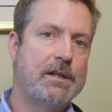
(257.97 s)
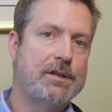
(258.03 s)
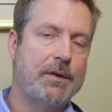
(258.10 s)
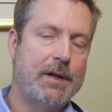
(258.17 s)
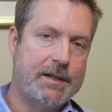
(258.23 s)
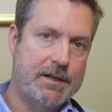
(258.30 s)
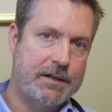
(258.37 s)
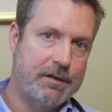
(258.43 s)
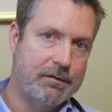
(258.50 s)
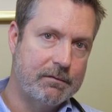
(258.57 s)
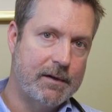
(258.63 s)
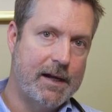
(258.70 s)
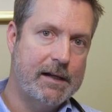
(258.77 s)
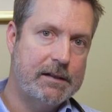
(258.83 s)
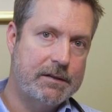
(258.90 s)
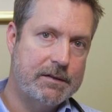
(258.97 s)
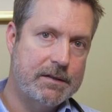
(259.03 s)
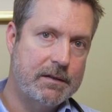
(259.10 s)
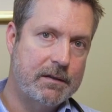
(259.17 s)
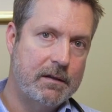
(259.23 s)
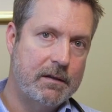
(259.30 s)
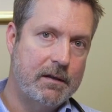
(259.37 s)
So it has a
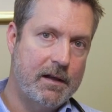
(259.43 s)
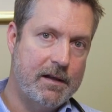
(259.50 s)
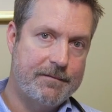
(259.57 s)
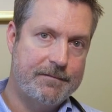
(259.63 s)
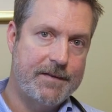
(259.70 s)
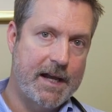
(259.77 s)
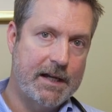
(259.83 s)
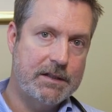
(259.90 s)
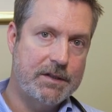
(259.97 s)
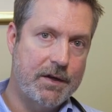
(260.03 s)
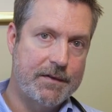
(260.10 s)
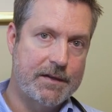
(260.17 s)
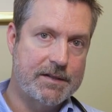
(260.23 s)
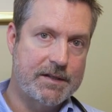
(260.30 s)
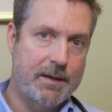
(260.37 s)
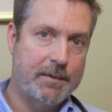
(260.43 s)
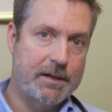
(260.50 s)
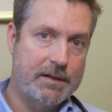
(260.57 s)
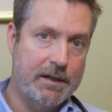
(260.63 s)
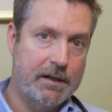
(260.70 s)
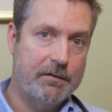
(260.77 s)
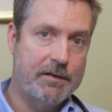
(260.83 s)
direct effect on the
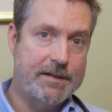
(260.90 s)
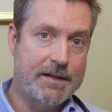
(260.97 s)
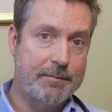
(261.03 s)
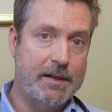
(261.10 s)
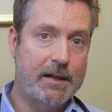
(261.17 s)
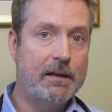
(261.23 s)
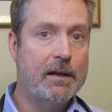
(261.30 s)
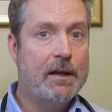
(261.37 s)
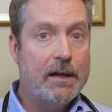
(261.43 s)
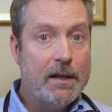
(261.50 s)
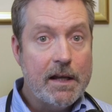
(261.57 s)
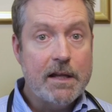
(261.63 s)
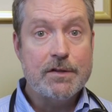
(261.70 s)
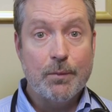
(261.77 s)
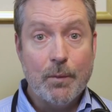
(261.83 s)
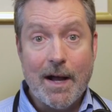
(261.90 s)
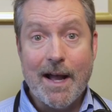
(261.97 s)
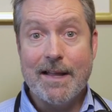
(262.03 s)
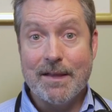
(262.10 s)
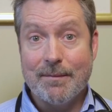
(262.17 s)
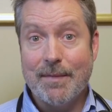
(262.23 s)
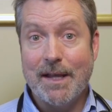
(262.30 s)
stomach to increase emptying. It's
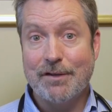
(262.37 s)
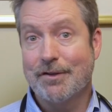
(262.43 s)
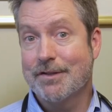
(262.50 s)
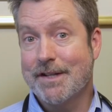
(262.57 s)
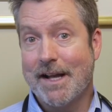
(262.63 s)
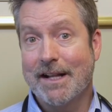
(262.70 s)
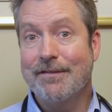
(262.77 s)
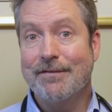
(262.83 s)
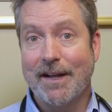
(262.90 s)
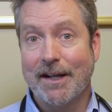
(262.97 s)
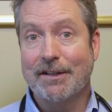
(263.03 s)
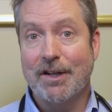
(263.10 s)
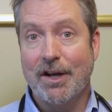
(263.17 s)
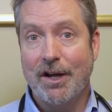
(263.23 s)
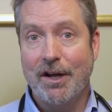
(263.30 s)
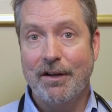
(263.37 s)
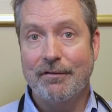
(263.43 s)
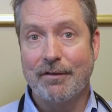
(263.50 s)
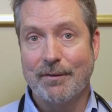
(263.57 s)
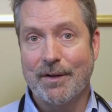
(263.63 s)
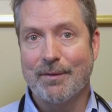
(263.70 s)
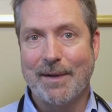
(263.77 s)
why the major side effect of
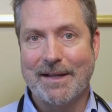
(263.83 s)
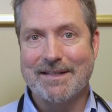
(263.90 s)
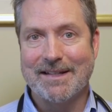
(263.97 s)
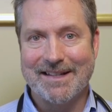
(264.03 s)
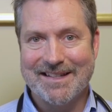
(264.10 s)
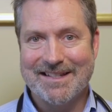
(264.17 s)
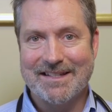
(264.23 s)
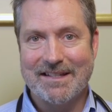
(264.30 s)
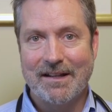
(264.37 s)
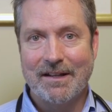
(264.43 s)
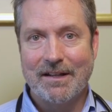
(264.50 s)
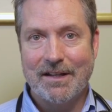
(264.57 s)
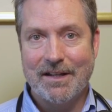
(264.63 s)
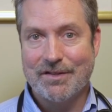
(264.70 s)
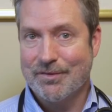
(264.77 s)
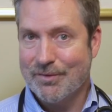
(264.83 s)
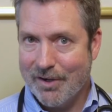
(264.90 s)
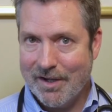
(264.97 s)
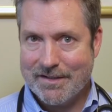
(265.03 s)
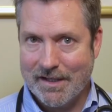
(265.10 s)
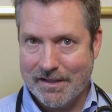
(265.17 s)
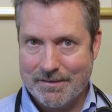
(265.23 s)
erythromycin is is
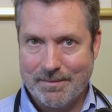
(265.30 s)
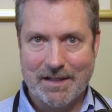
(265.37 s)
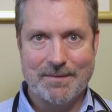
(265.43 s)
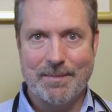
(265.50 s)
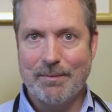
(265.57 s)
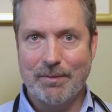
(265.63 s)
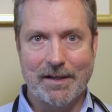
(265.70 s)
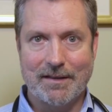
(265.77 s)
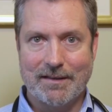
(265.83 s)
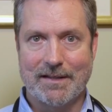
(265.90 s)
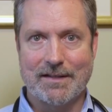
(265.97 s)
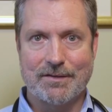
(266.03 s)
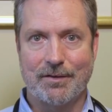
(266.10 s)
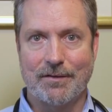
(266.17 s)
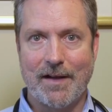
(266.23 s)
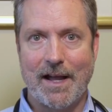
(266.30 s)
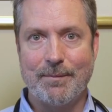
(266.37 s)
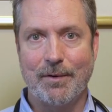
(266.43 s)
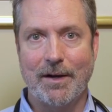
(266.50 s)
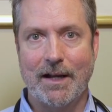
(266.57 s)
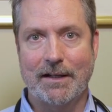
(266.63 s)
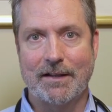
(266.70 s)
nausea, because people get this sort of
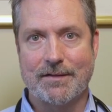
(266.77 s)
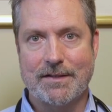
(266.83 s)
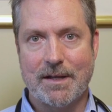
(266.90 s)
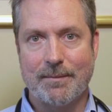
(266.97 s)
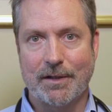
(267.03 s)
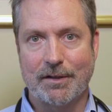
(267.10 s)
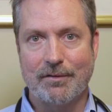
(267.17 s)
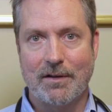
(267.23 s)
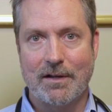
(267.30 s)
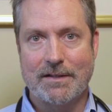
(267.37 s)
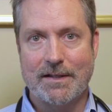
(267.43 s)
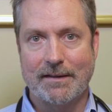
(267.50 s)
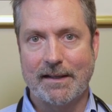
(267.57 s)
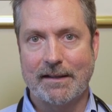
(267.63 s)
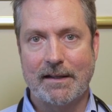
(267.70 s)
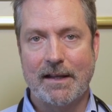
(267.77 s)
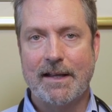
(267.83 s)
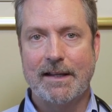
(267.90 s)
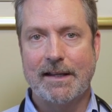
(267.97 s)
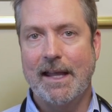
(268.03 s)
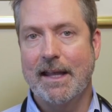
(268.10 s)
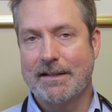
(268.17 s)
hyperactive stomach nausea and they
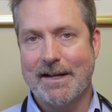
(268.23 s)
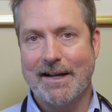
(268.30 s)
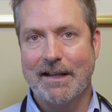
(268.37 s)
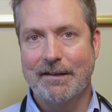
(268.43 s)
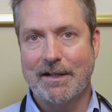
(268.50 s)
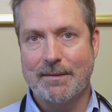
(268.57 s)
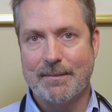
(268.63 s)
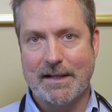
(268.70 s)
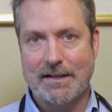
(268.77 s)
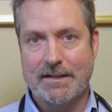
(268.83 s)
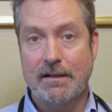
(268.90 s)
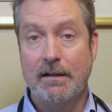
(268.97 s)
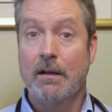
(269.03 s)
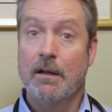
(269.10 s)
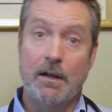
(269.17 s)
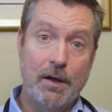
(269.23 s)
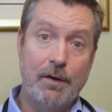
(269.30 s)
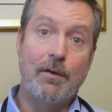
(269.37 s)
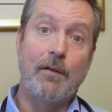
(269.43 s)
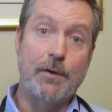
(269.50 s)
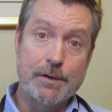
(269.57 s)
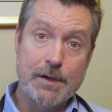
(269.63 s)
can't tolerate the medicine.
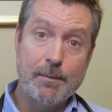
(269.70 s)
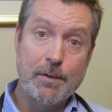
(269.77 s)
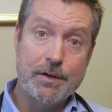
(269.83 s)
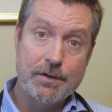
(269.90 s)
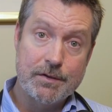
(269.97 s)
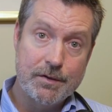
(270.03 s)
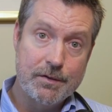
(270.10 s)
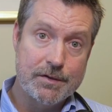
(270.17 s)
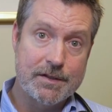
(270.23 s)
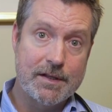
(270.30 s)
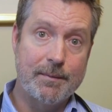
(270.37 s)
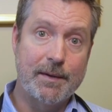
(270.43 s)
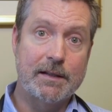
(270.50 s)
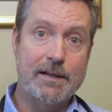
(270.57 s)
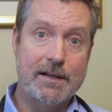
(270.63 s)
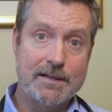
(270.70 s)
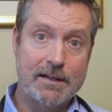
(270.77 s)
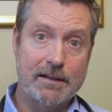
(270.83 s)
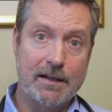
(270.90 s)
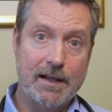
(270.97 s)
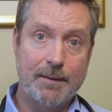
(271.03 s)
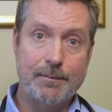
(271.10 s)
Well, for somebody whose stomach
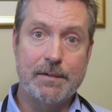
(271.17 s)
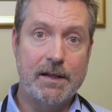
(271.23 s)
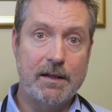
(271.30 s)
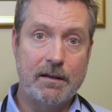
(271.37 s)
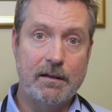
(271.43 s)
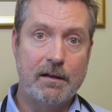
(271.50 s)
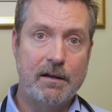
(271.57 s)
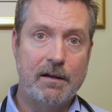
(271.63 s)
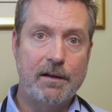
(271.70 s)
doesn't empty